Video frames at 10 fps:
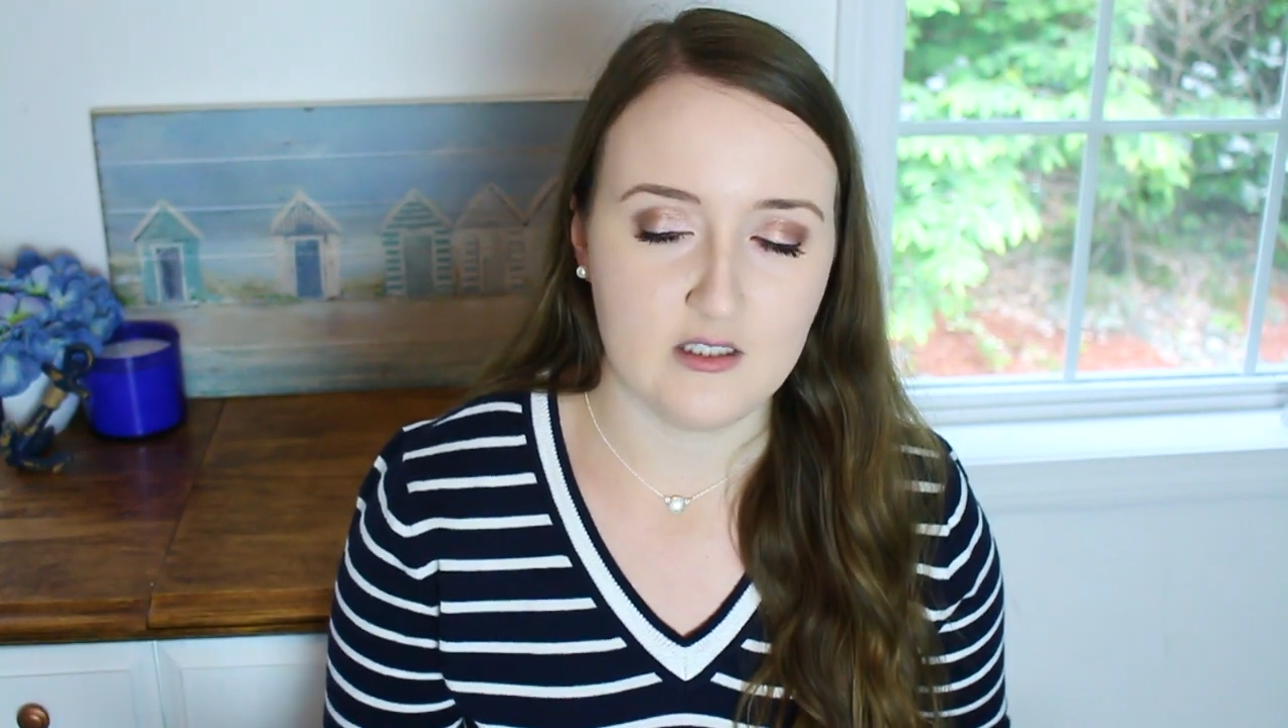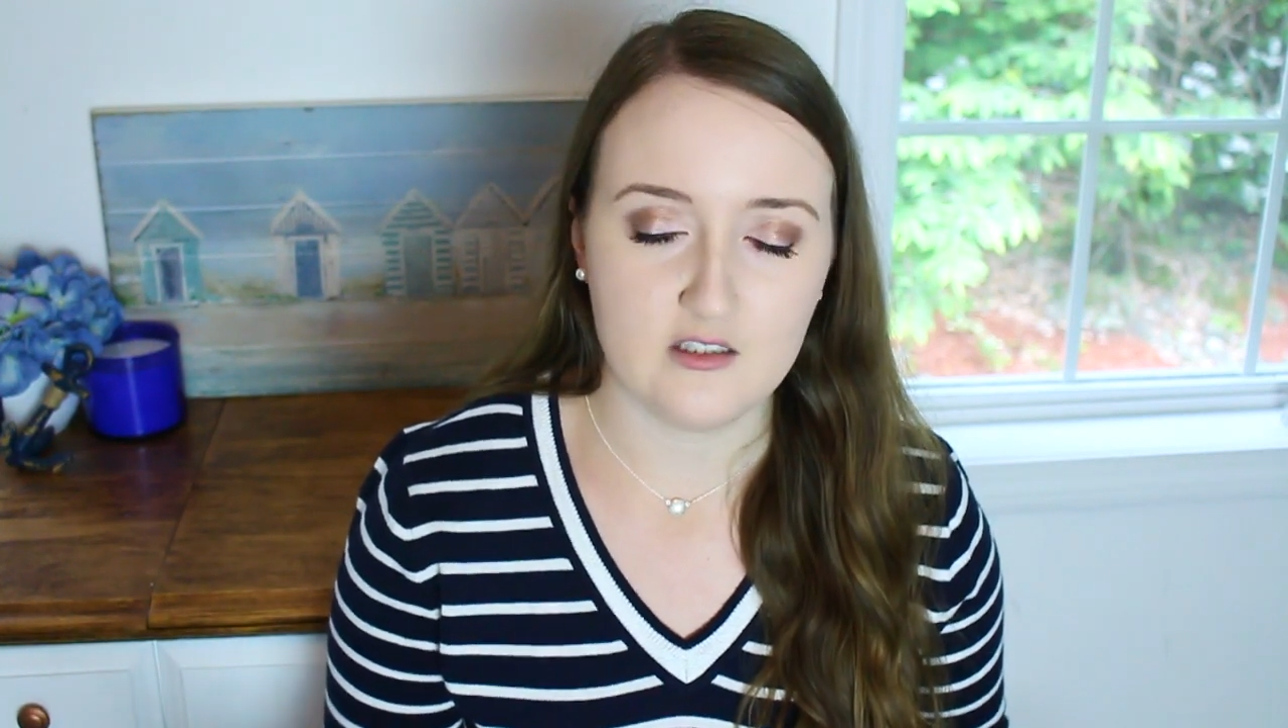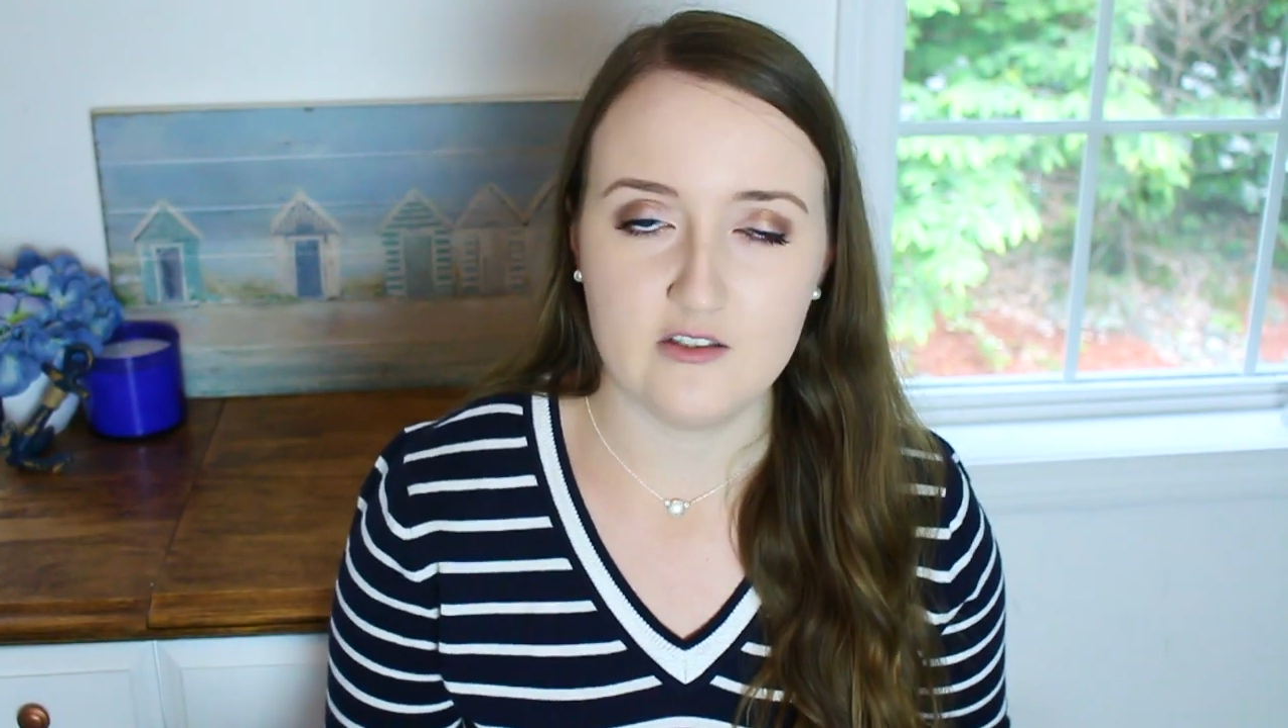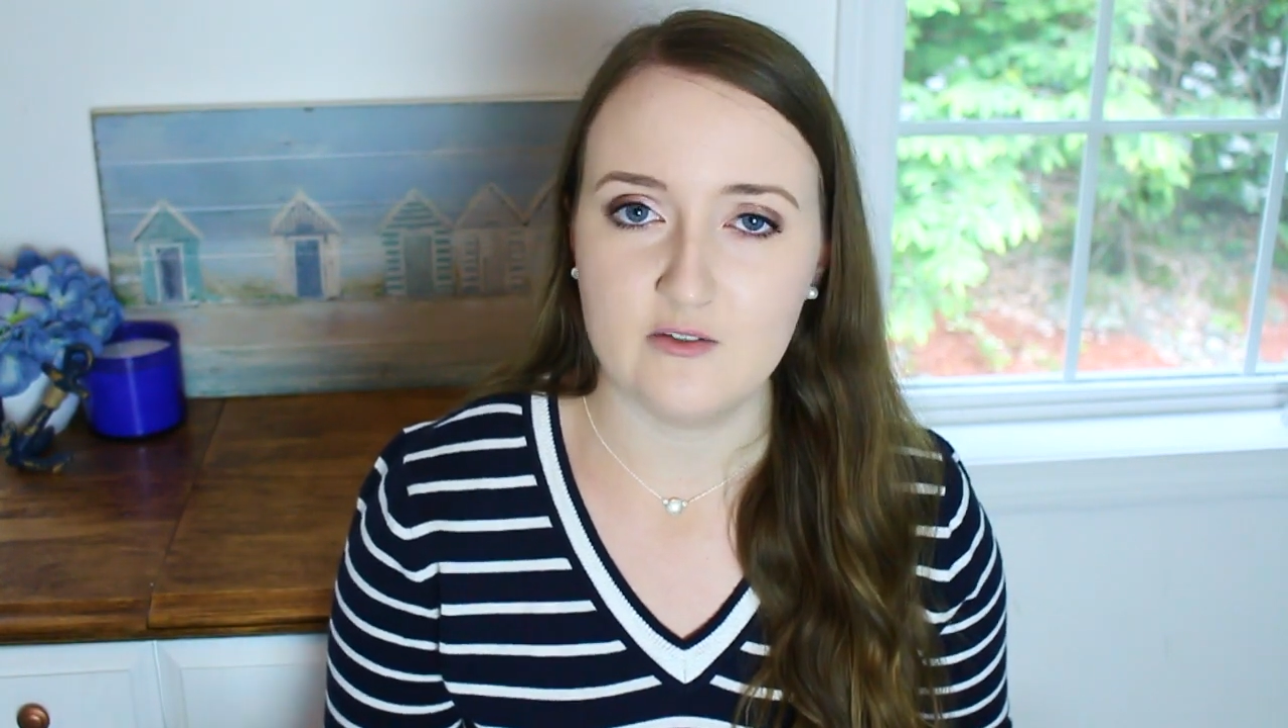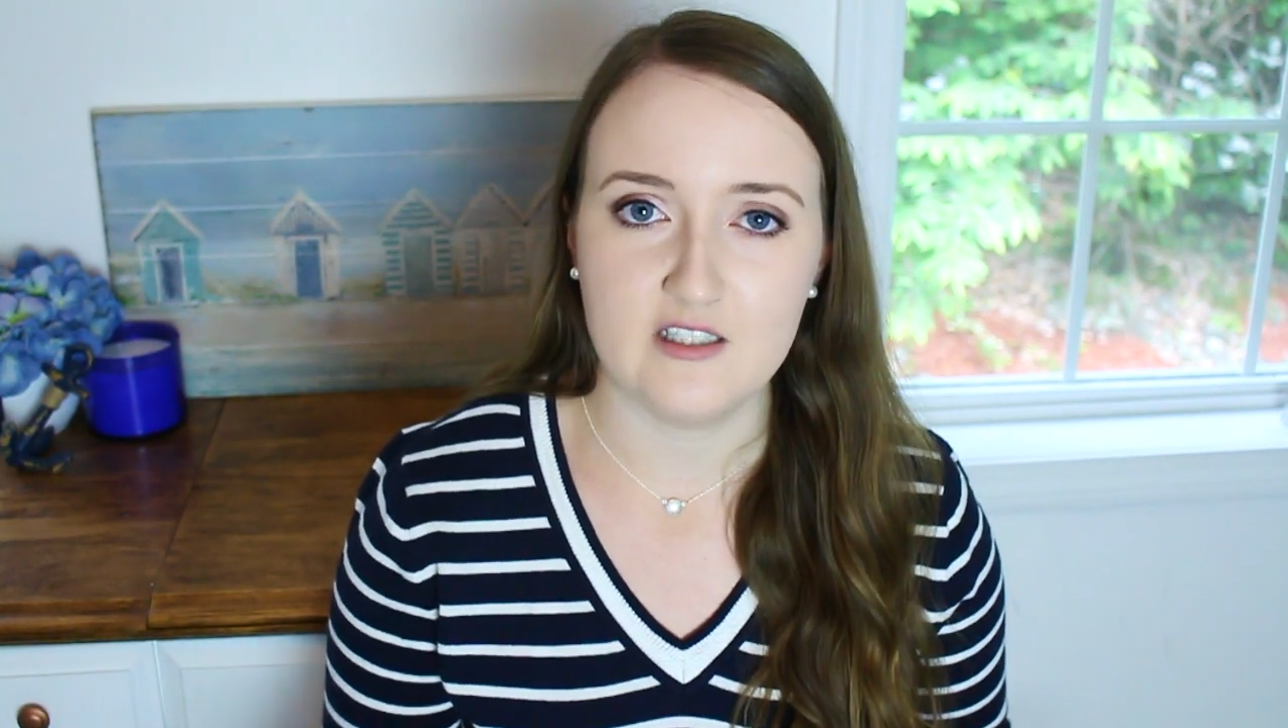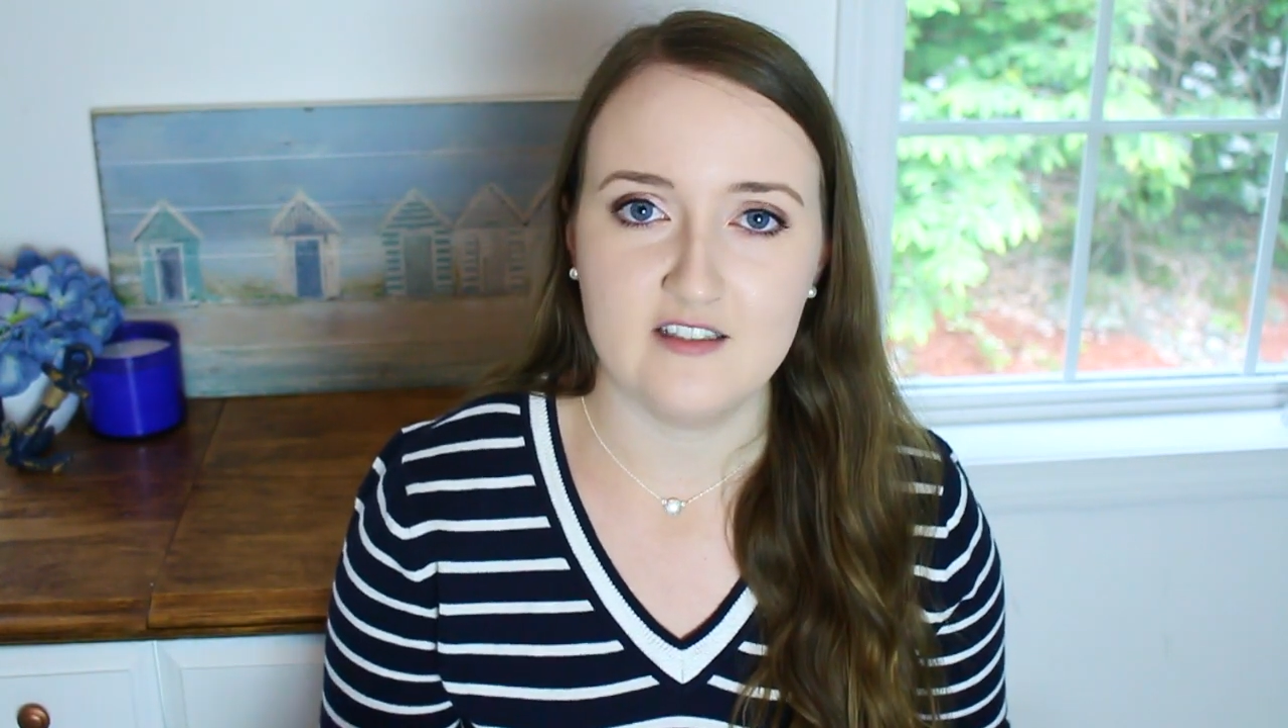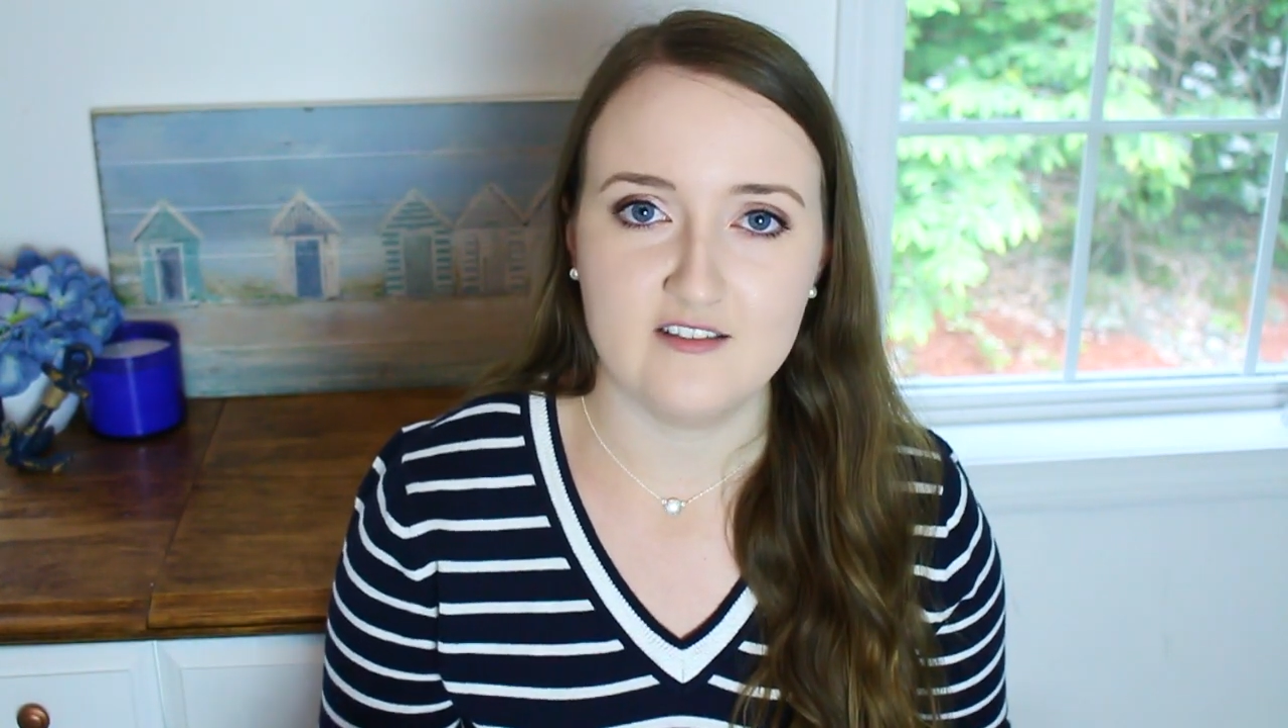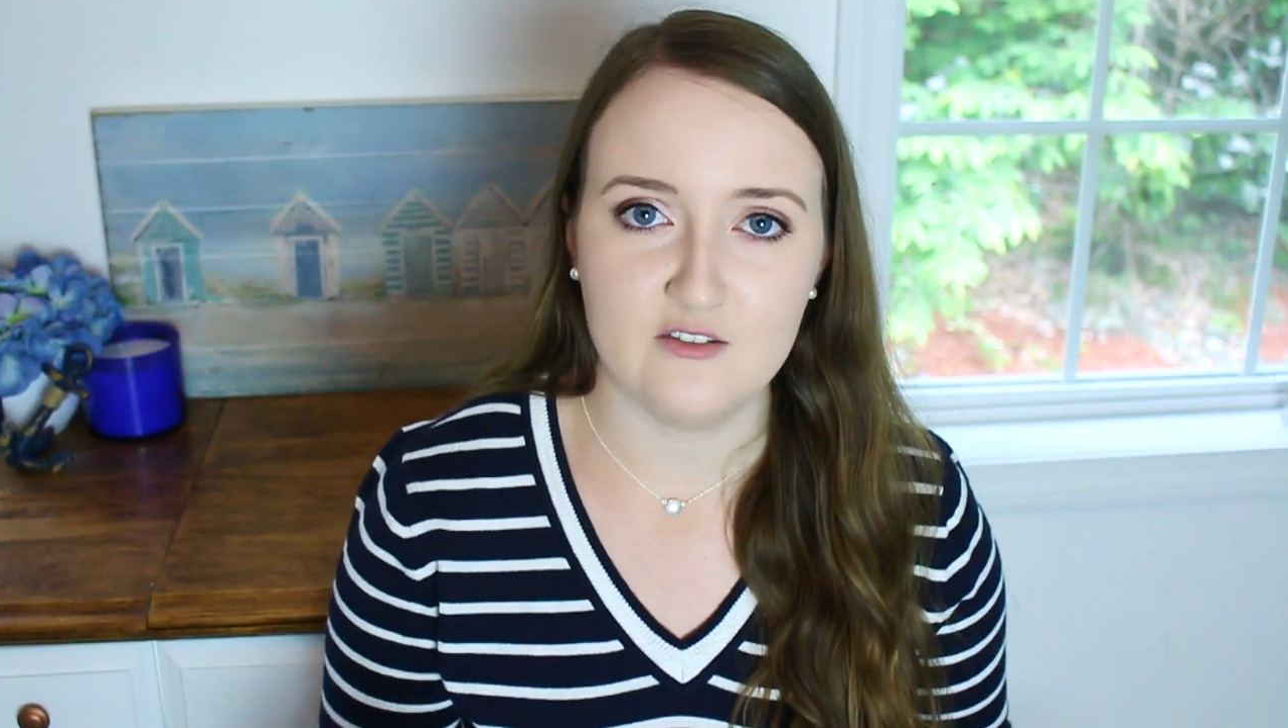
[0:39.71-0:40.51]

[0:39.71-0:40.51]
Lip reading: the glue that